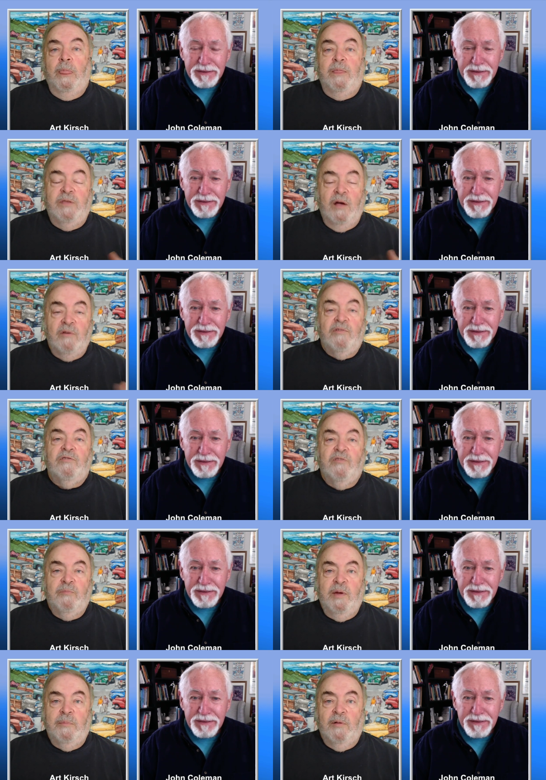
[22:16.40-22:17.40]
Speaker 1: dozens
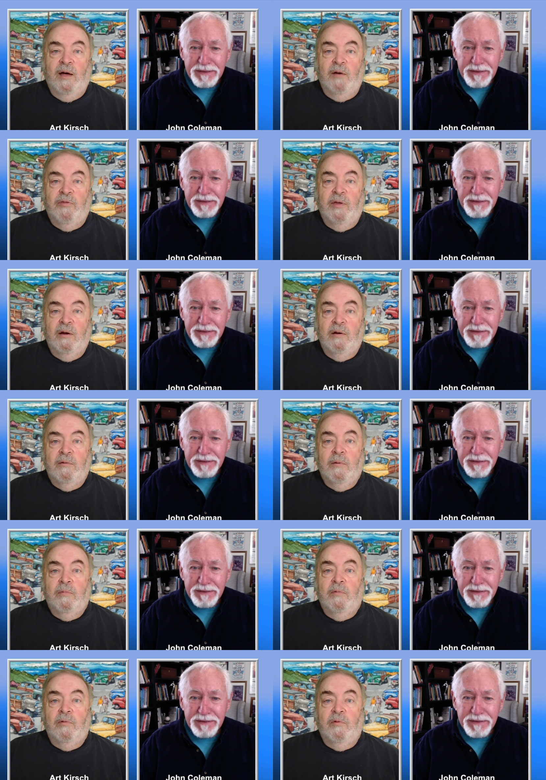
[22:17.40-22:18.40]
of people out there
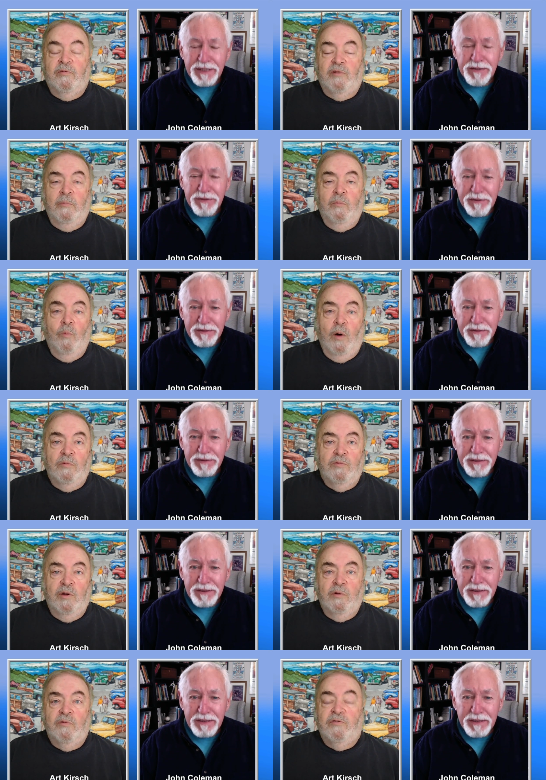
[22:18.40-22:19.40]
some well
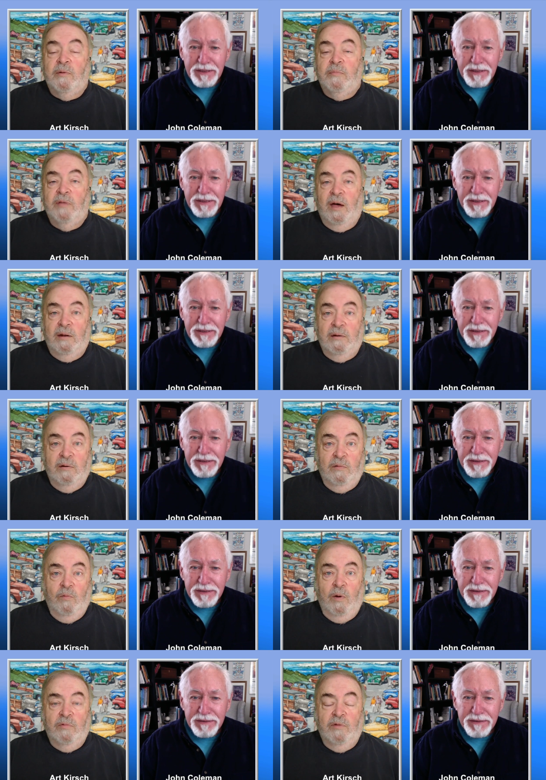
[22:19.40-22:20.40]
known, some not
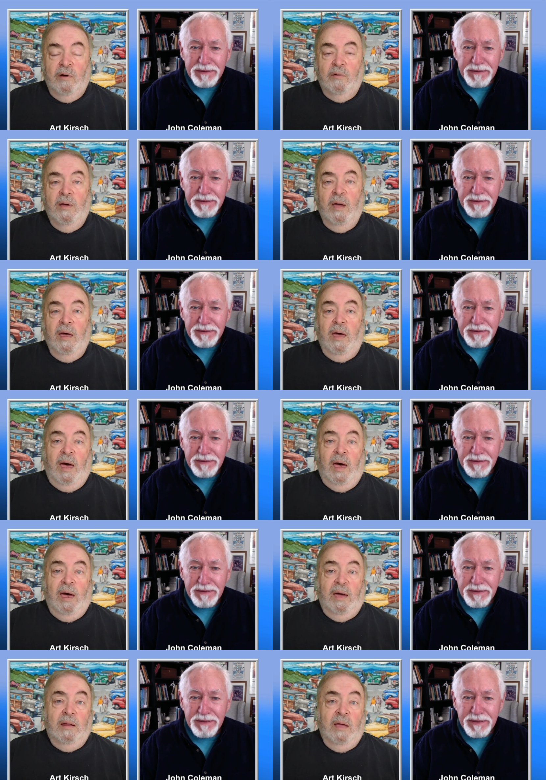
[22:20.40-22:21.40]
well known.
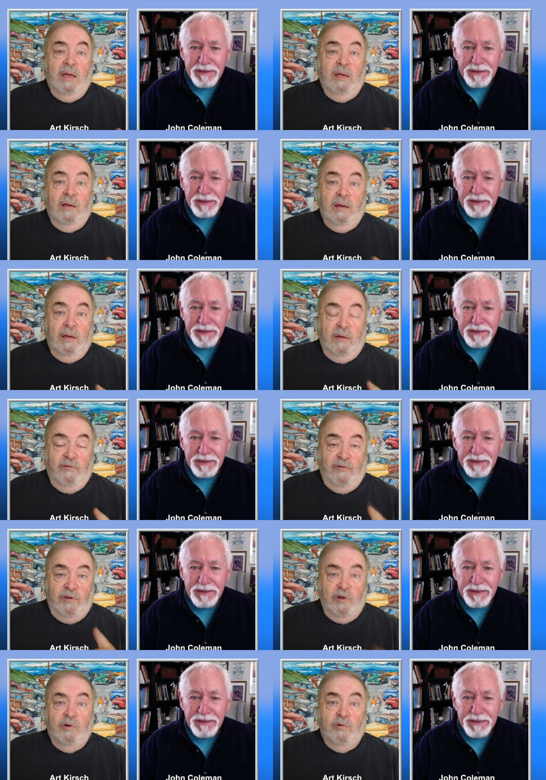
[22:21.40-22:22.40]
And if
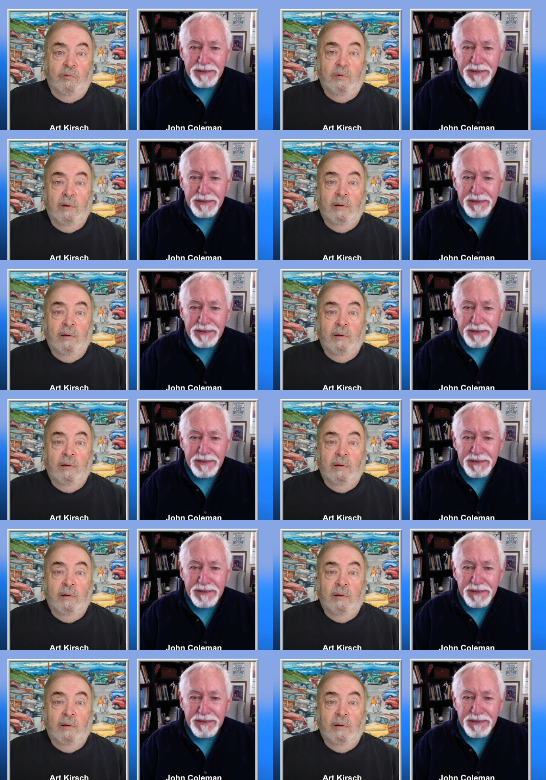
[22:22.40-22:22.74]
you,